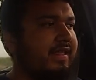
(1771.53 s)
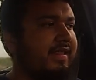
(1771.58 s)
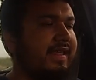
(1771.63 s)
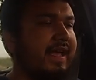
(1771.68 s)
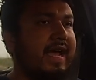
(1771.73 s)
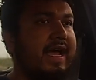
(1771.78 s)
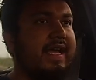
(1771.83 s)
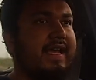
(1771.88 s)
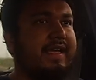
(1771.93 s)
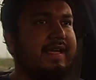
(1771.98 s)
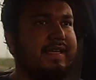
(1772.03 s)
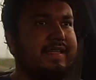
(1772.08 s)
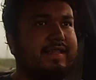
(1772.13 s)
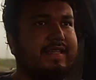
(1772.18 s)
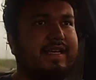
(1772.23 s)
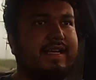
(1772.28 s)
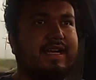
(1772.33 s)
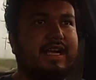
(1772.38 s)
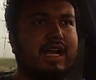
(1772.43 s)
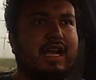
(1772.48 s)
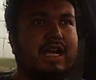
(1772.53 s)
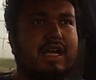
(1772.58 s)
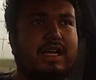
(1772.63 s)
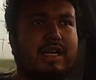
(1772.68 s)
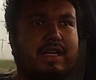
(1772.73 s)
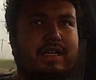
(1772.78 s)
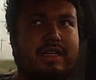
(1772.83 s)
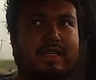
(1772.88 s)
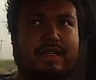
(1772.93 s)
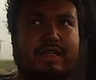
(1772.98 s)
That, and they
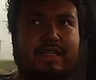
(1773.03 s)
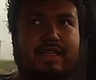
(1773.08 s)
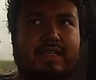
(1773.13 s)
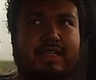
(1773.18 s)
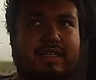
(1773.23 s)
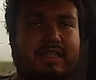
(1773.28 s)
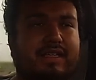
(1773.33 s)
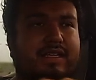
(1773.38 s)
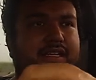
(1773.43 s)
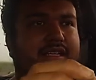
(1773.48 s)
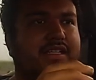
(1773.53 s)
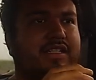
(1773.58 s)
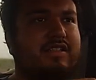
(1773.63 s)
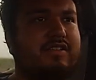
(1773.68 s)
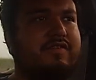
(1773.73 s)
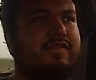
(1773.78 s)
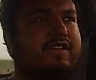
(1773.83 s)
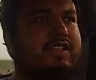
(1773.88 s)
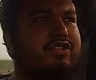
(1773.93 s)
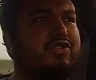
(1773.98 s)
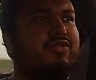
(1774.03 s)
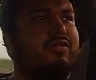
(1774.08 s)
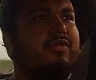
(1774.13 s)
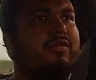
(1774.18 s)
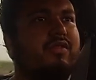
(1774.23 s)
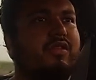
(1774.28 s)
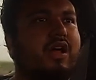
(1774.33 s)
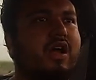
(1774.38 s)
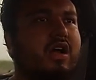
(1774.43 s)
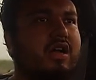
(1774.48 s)
got
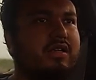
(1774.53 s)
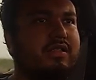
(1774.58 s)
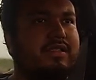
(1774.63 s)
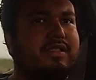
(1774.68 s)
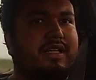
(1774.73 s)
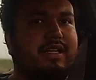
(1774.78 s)
individual locks,